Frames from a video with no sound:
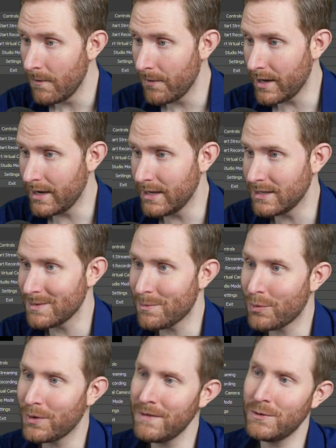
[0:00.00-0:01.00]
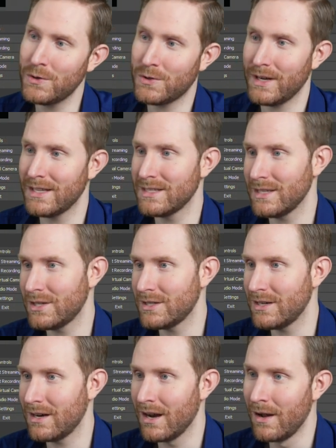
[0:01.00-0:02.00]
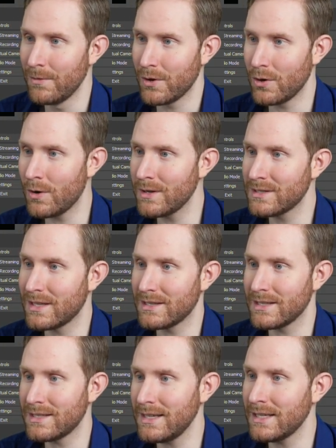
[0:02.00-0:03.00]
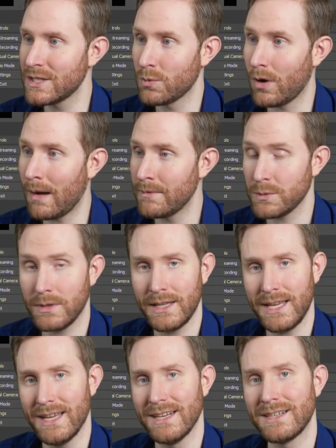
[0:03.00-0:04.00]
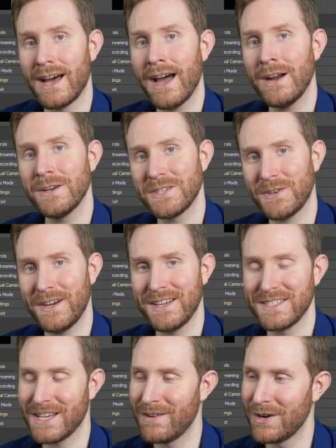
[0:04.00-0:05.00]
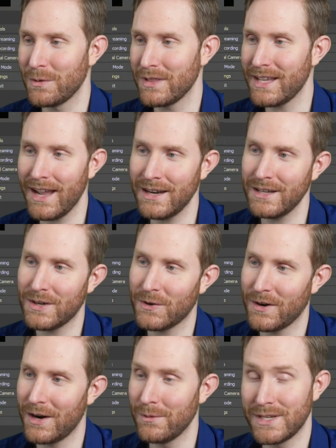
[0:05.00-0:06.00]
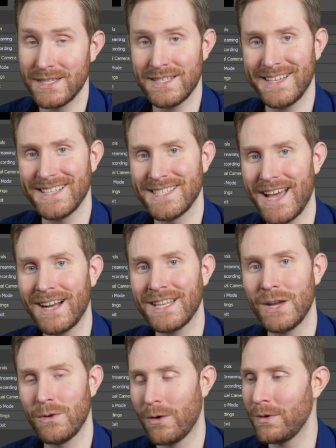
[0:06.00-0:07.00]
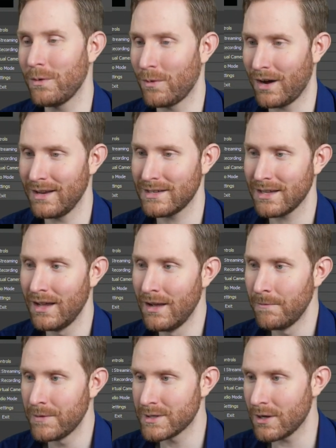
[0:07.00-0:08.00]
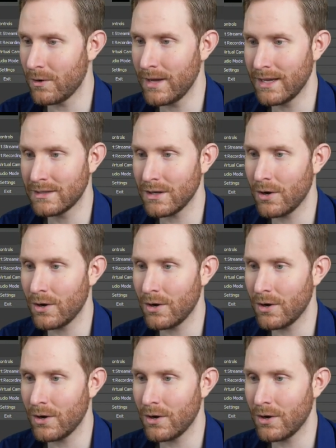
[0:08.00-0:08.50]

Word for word: then hit Preview Transition, you'll notice that the scene swaps when the entire screen is covered with candy corn, which is exactly what we want. So hit